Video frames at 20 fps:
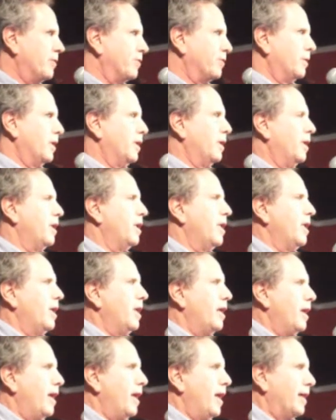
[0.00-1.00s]

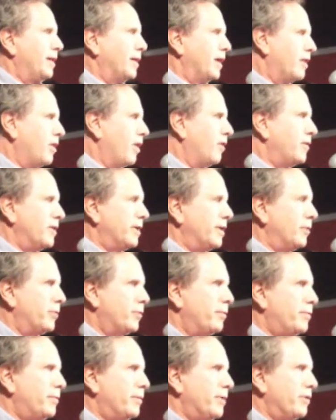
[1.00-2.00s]
And they're covered
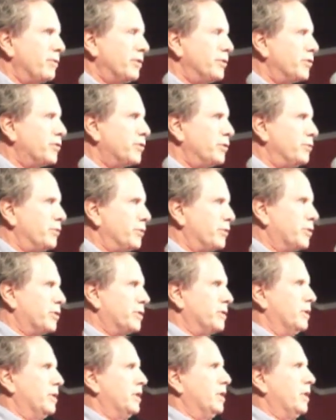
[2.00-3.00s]
in, they're in
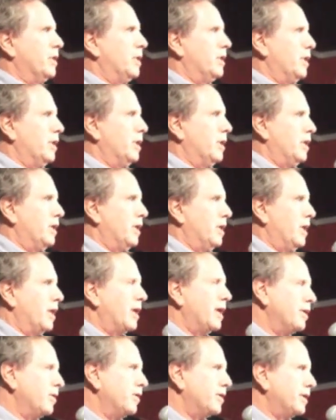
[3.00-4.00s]
suits.
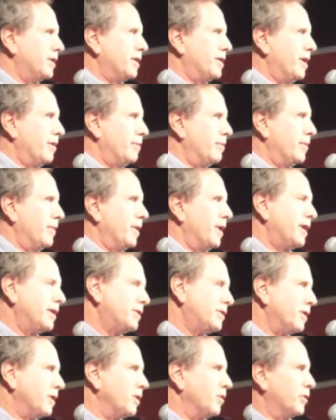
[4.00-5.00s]
And I look at them and I
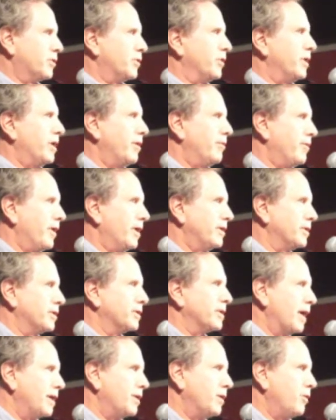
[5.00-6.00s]
see the looks on their
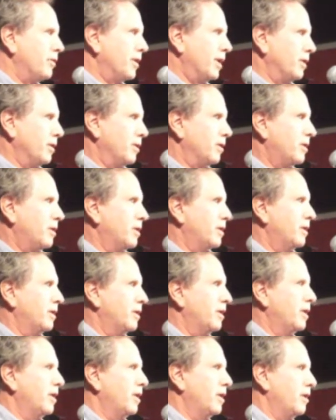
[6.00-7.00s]
faces. I know that look.
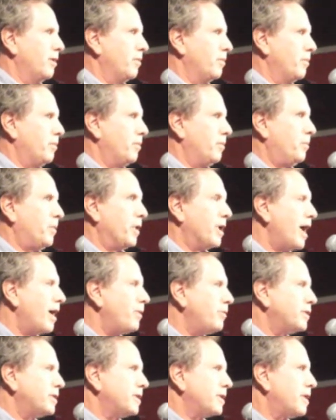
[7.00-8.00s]
But I
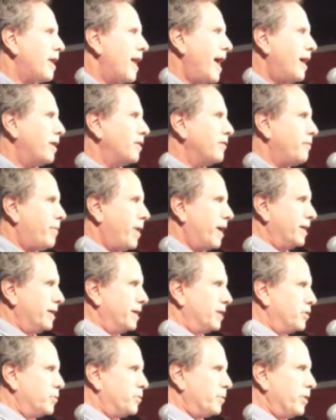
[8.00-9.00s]
was in an
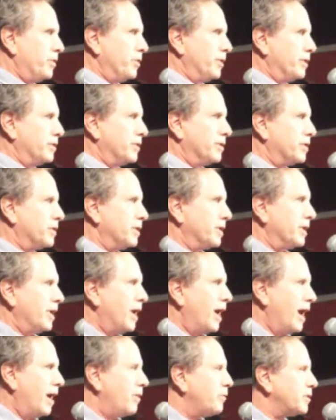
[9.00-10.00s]
out-of-body experience, you see.
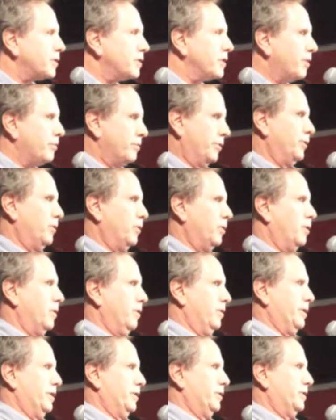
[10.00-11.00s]
I was numb to all
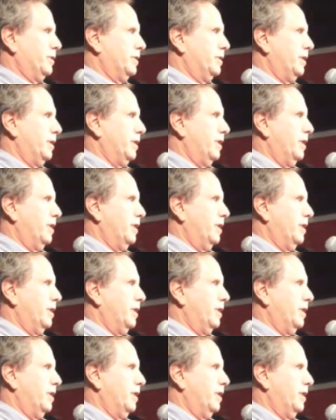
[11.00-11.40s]
this.